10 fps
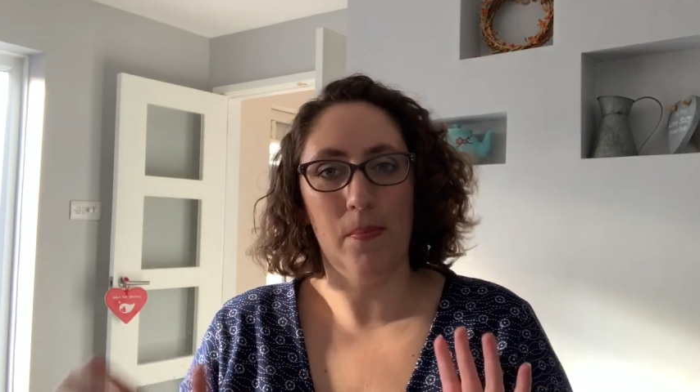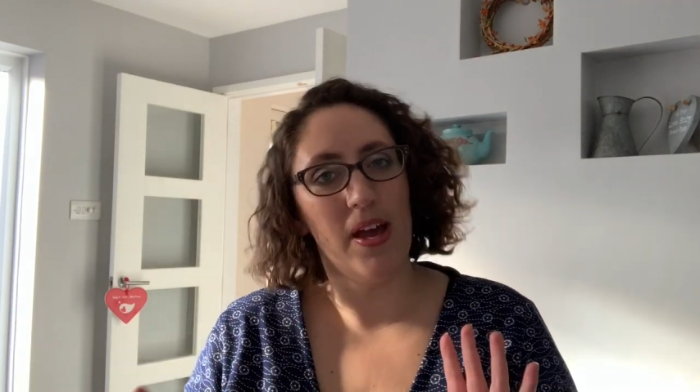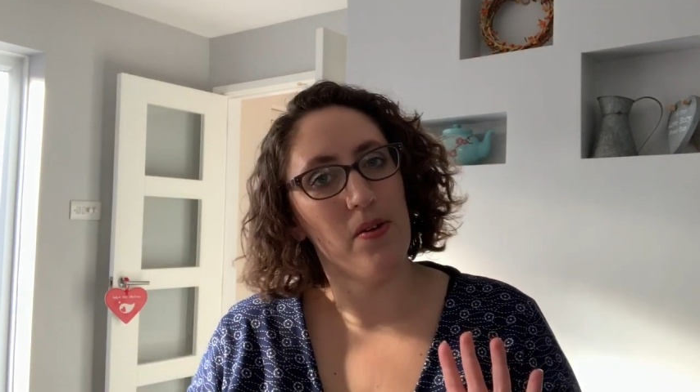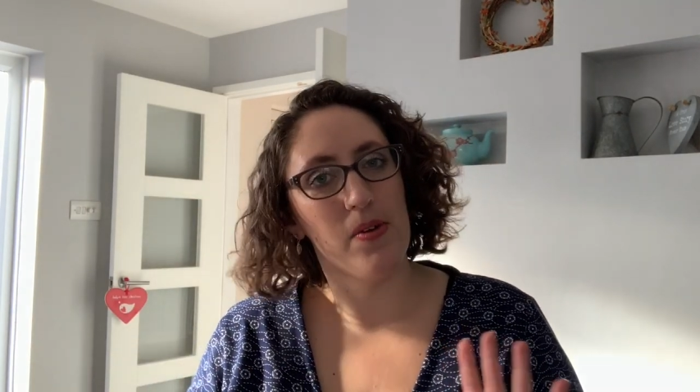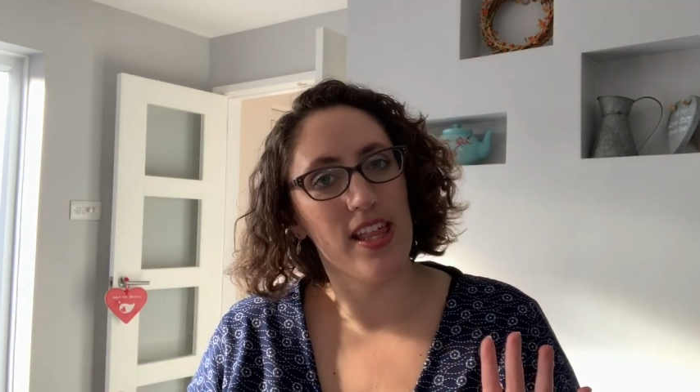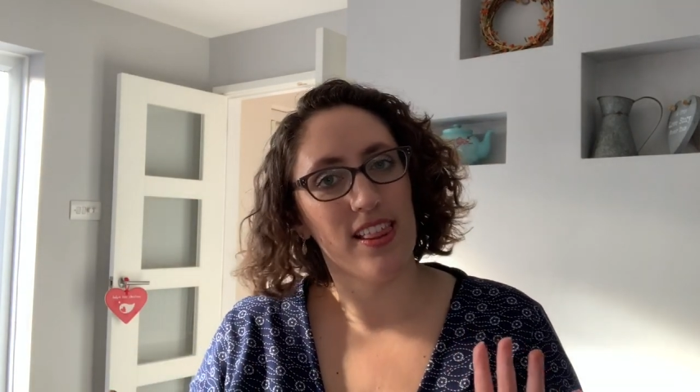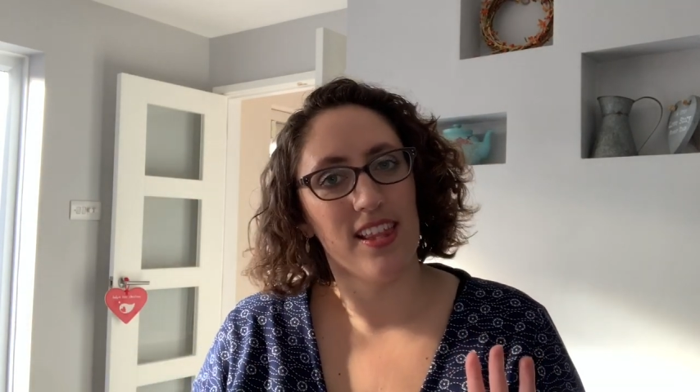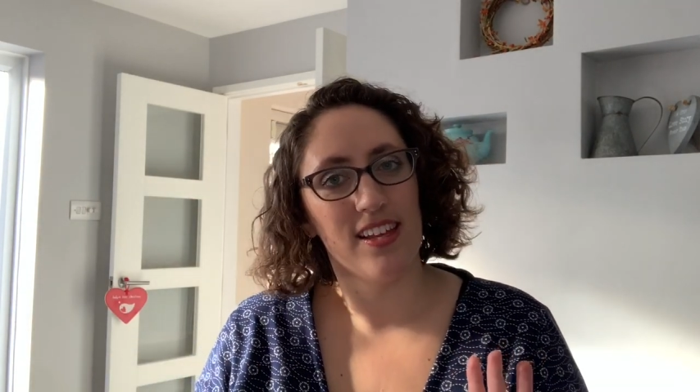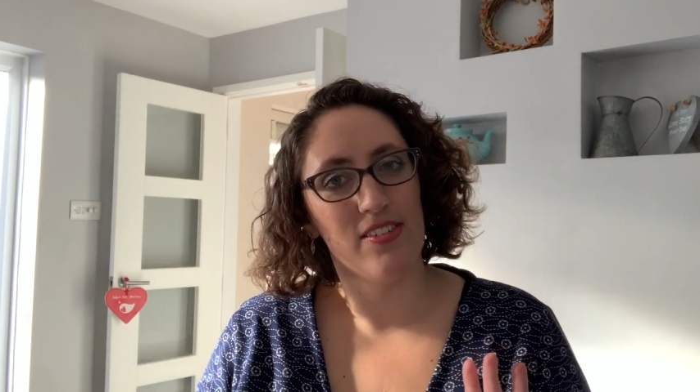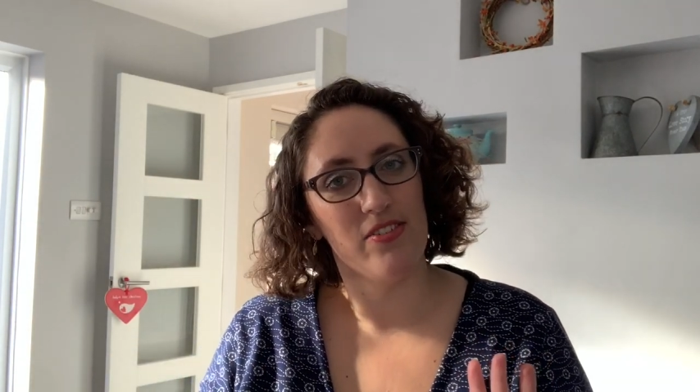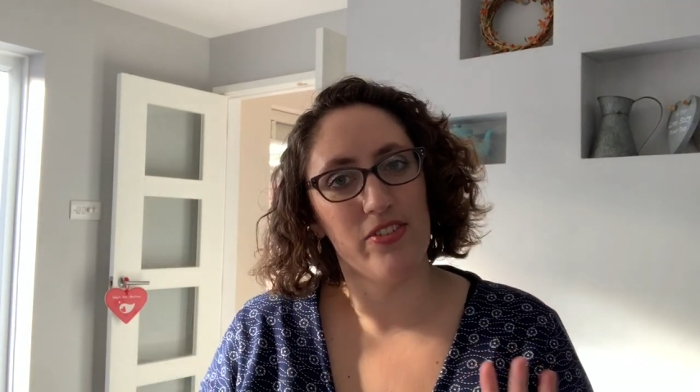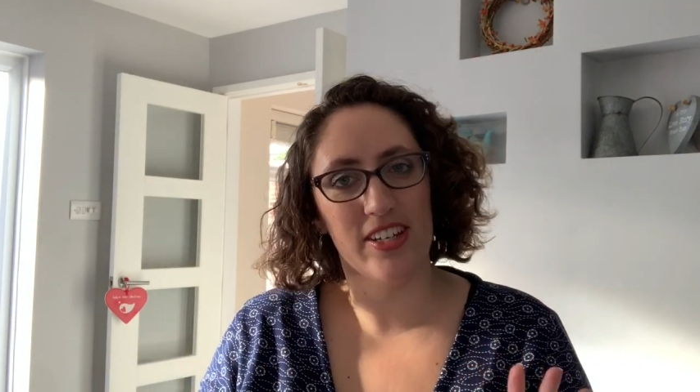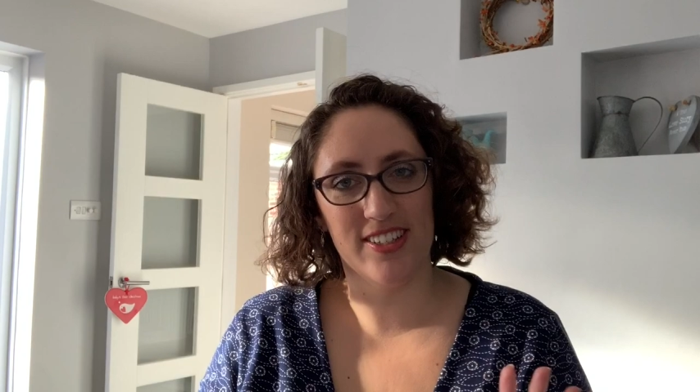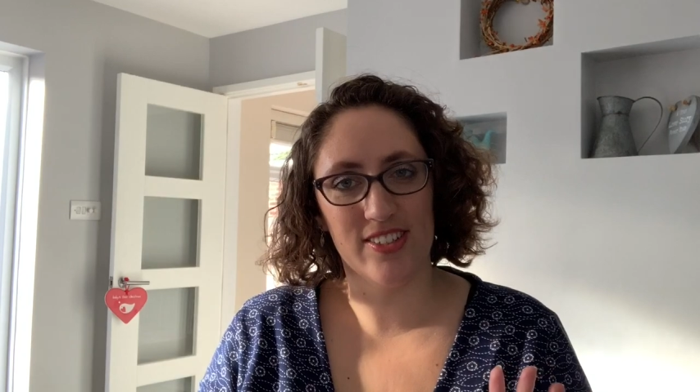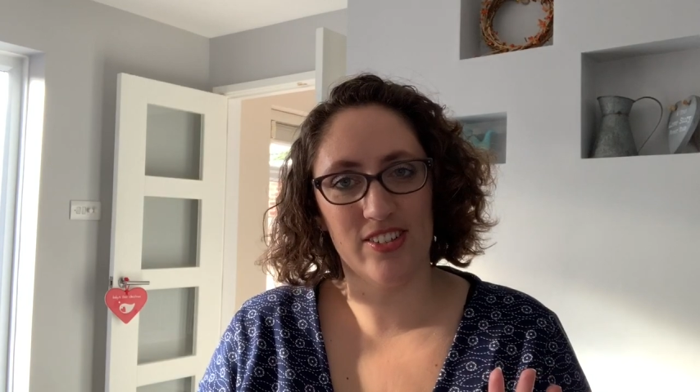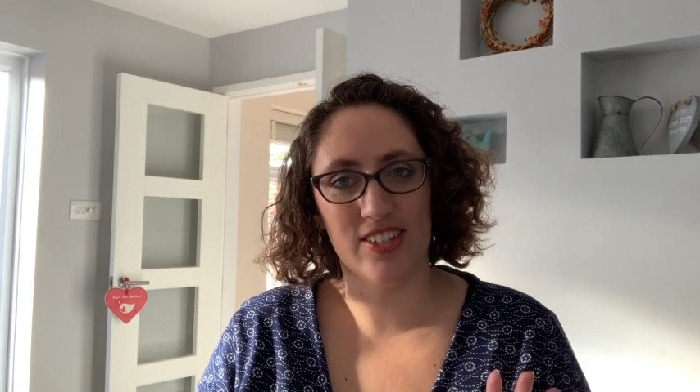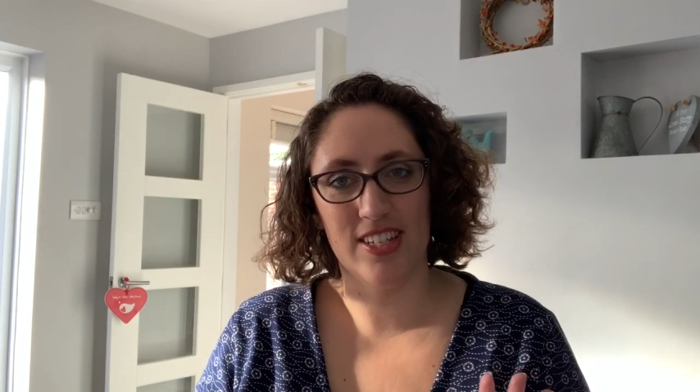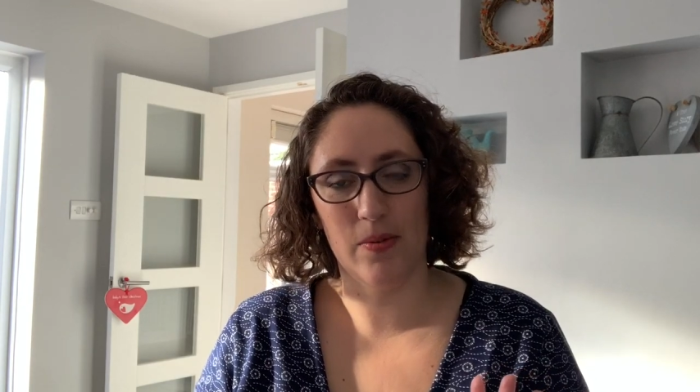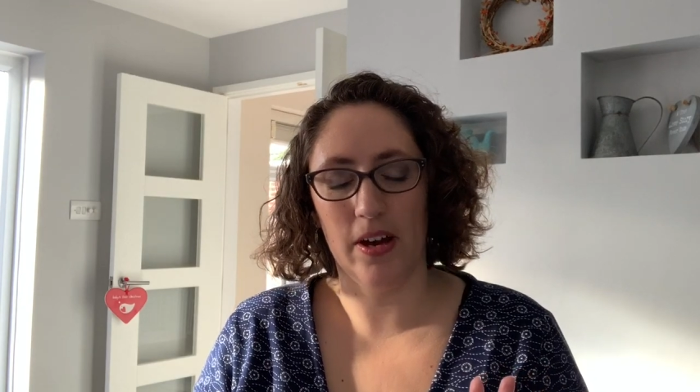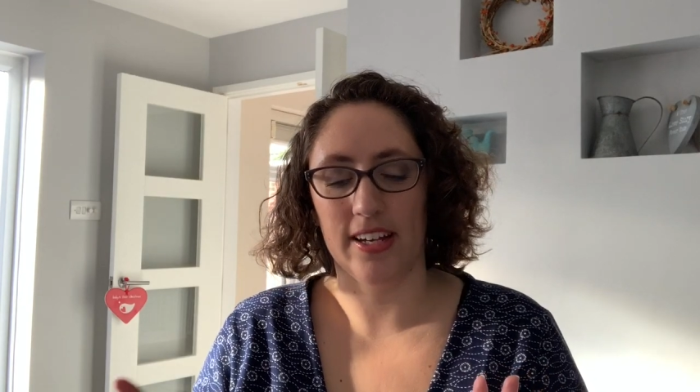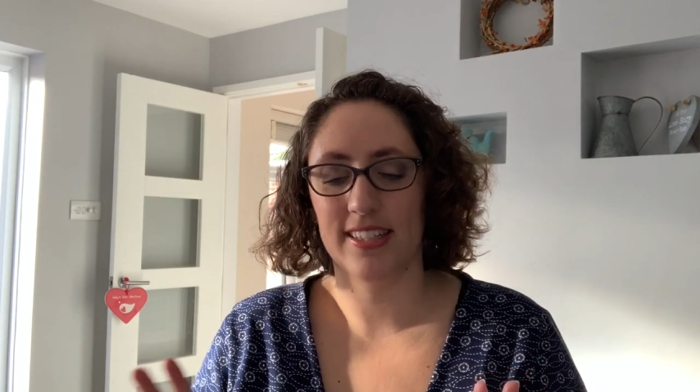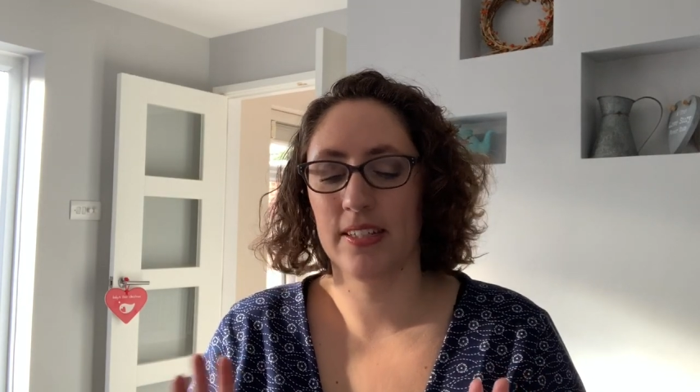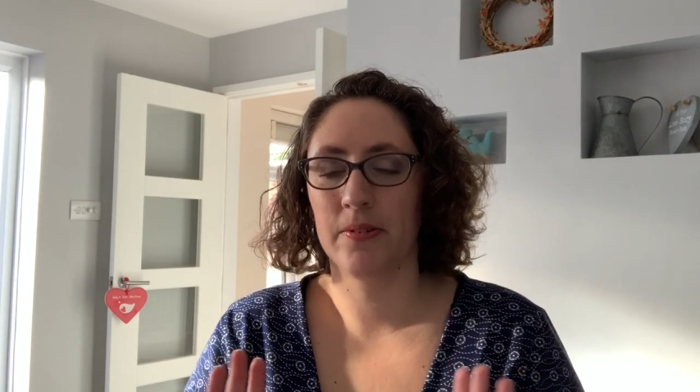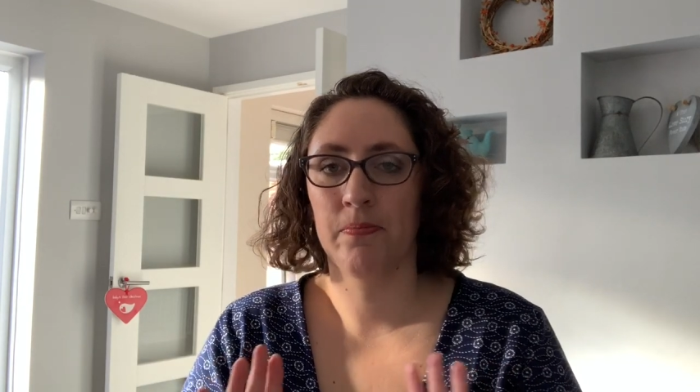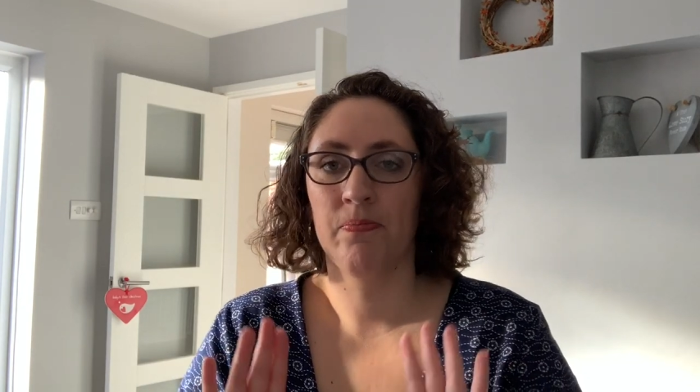bear with, fingers crossed it works.